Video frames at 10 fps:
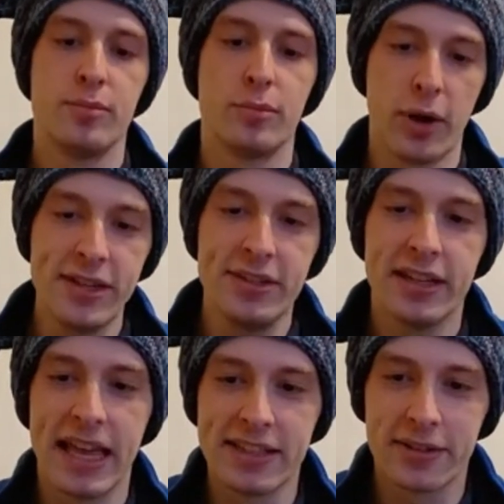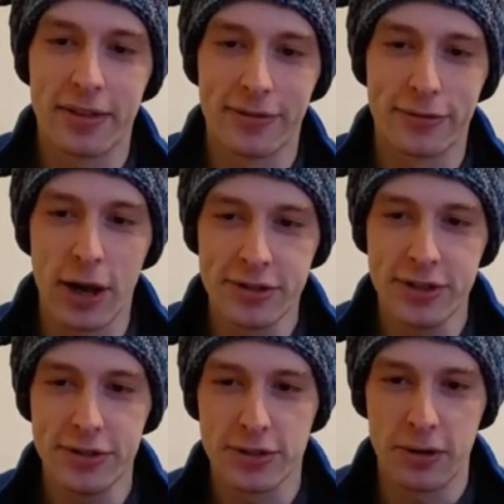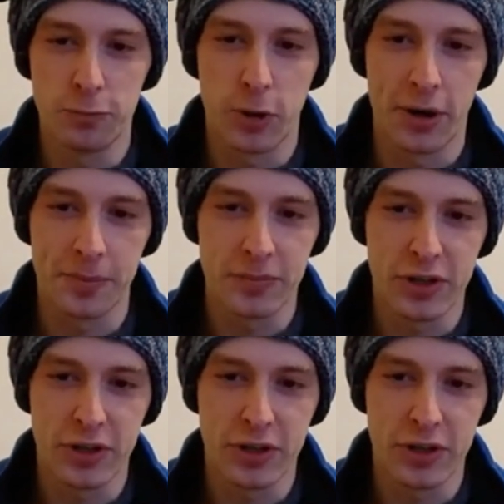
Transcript: Pressed against the frosty stone wall,